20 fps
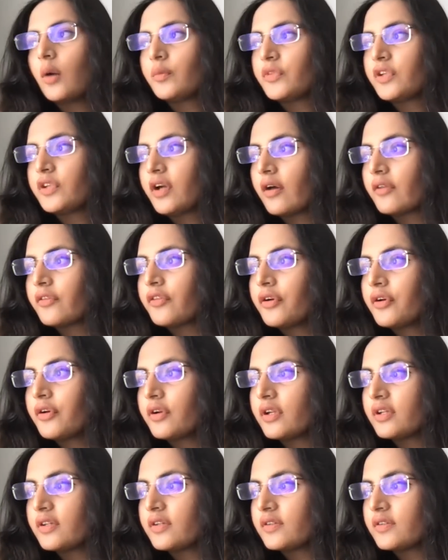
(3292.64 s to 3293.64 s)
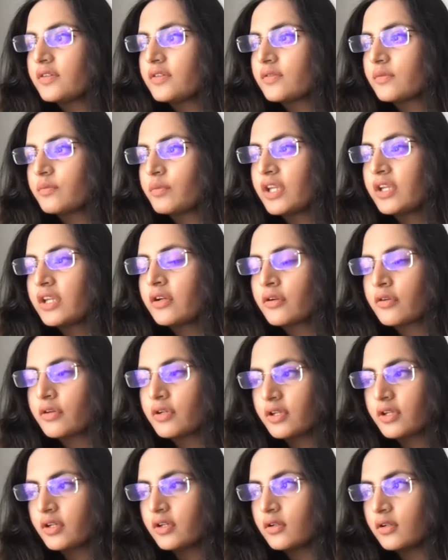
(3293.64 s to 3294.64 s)
The other is being
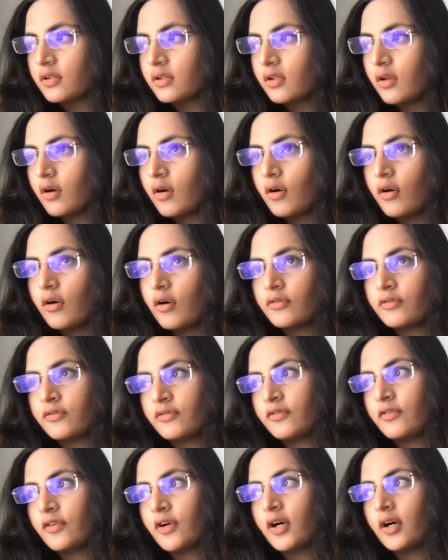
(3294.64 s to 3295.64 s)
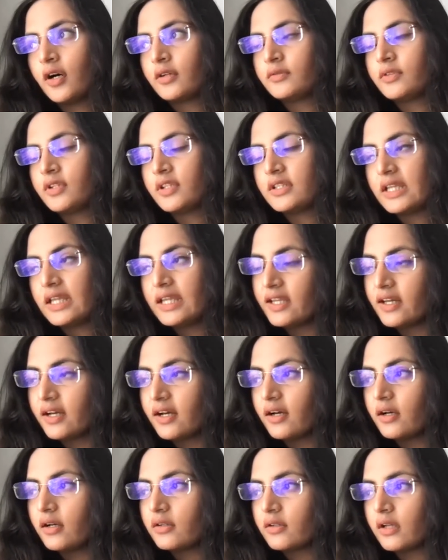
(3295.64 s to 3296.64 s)
critical of the
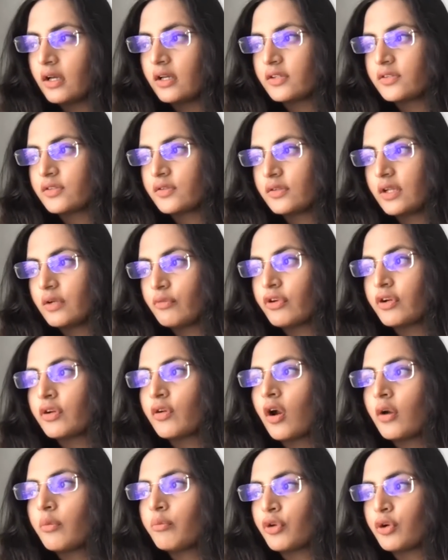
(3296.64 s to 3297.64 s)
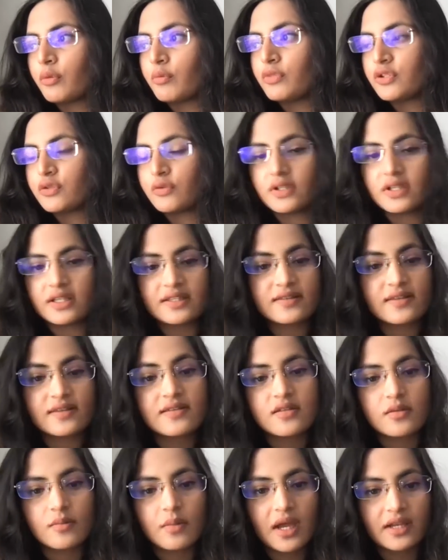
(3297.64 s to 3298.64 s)
data, so that we're not perpetuating
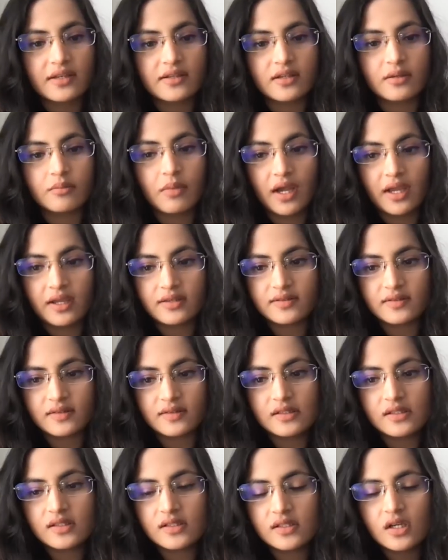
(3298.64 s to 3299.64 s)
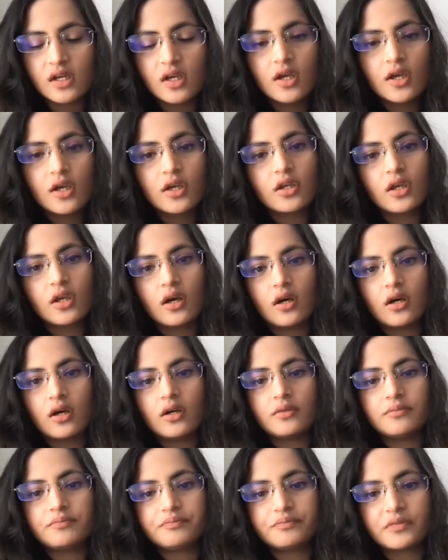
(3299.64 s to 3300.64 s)
systematic biases.
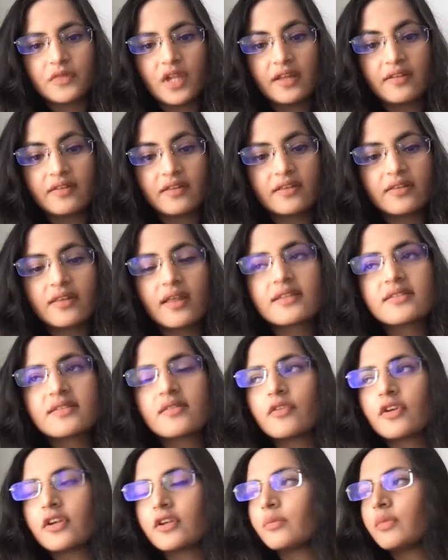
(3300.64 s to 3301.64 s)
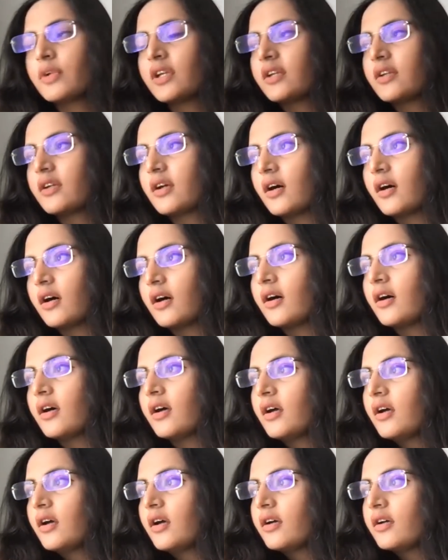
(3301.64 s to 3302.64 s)
I think that's a very big
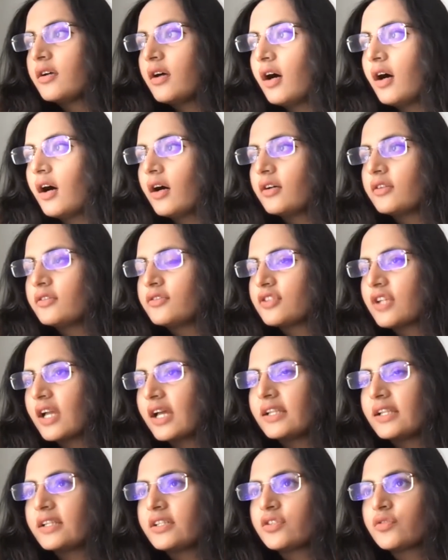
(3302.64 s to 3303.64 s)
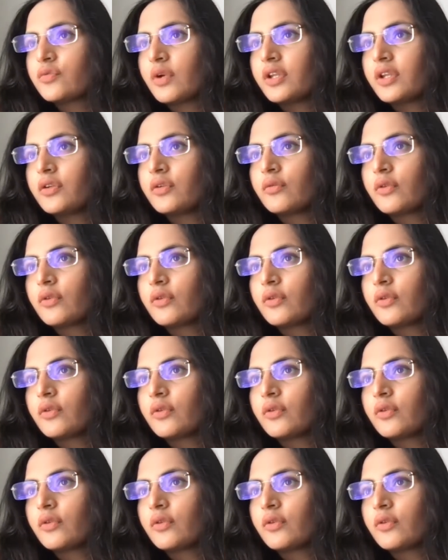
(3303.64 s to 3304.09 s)
challenge when you